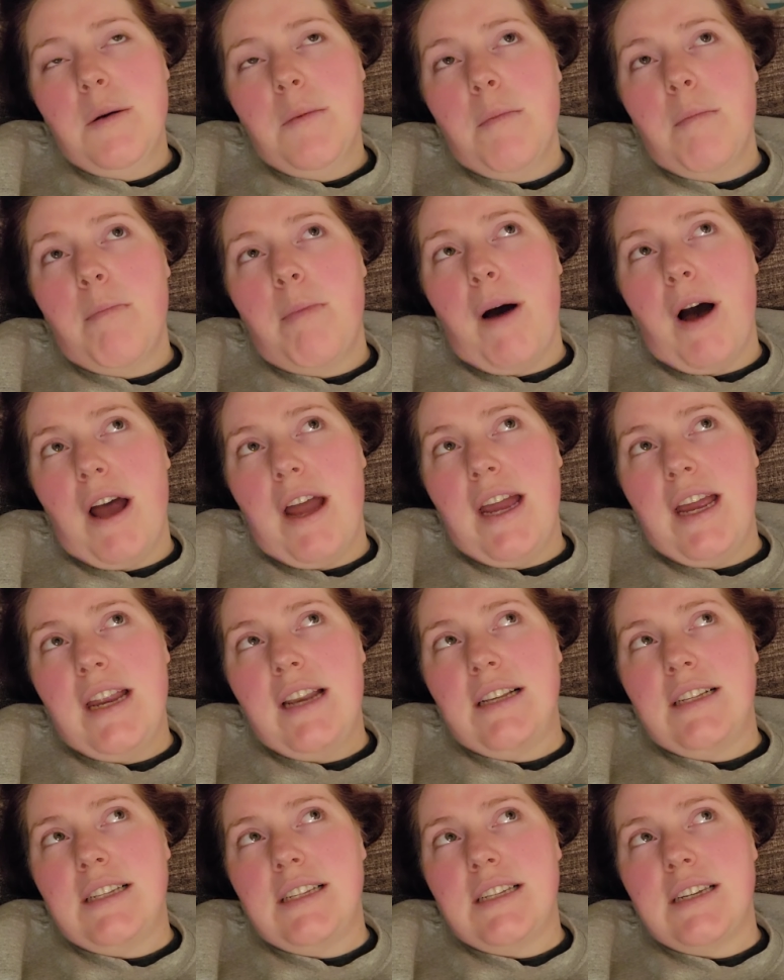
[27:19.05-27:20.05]

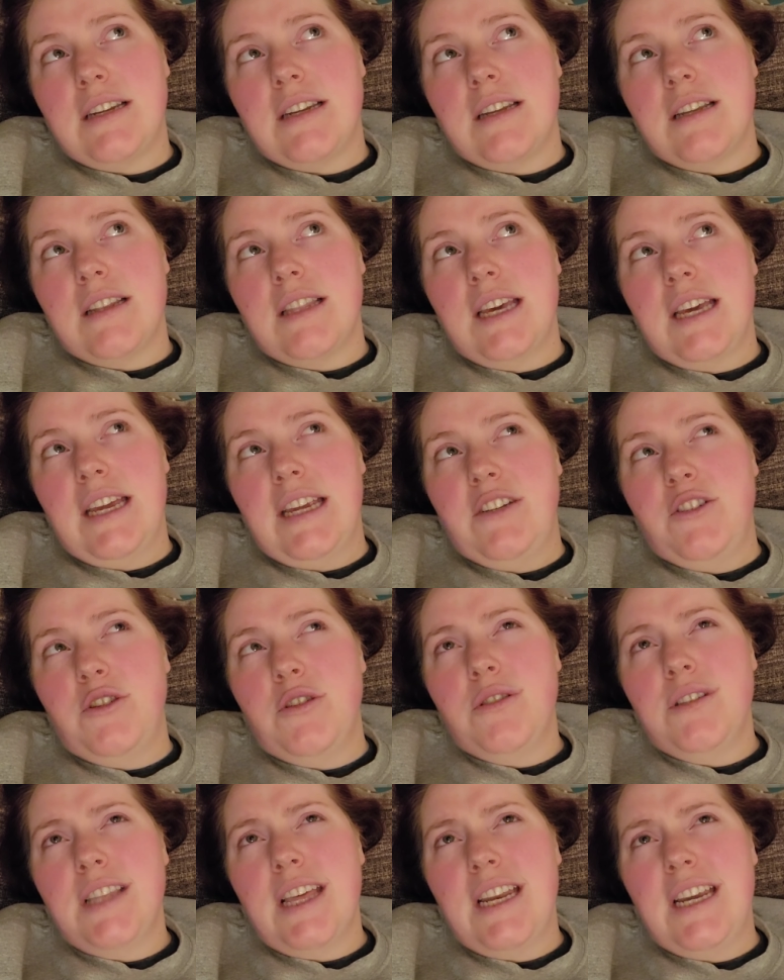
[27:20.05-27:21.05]
But the
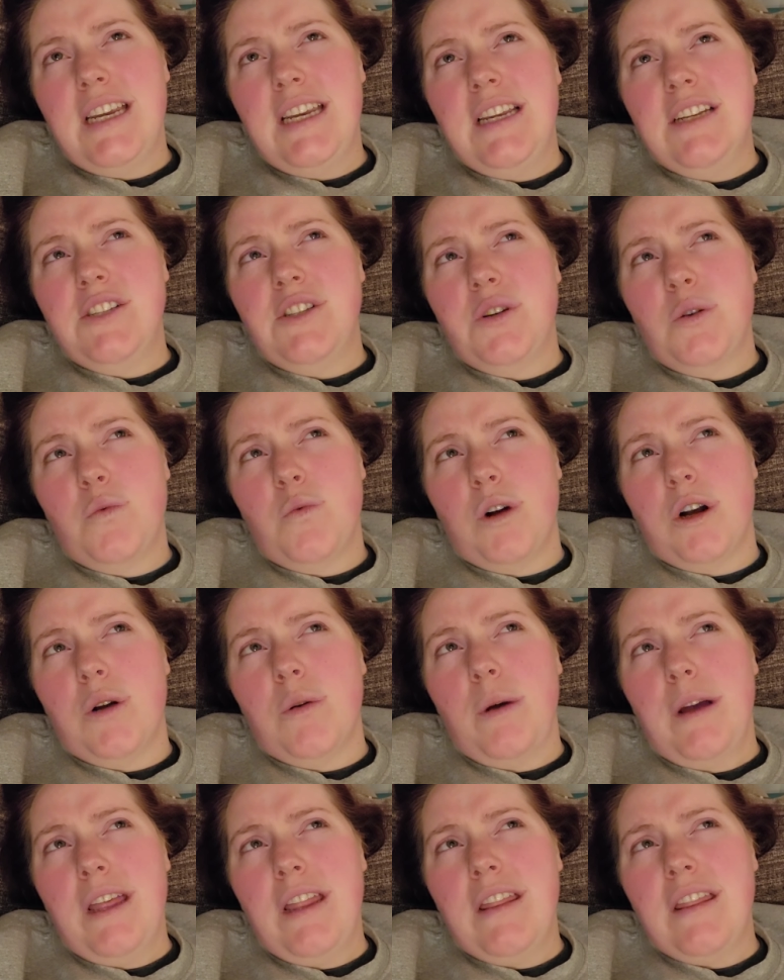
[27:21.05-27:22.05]
issues that he needs to
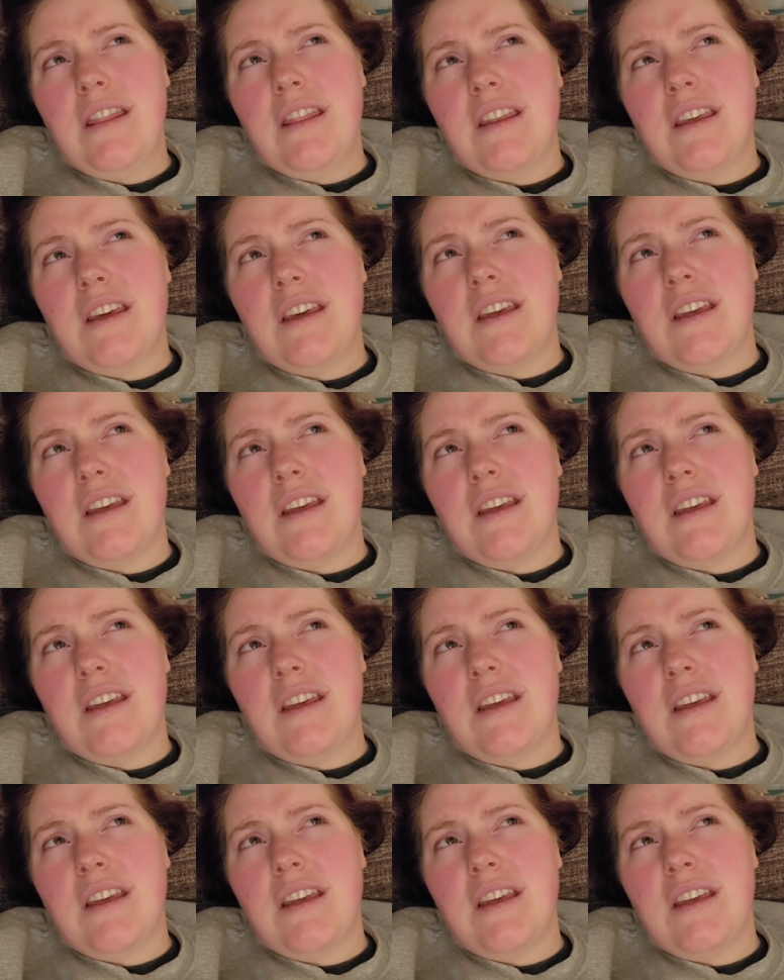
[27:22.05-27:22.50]
work with,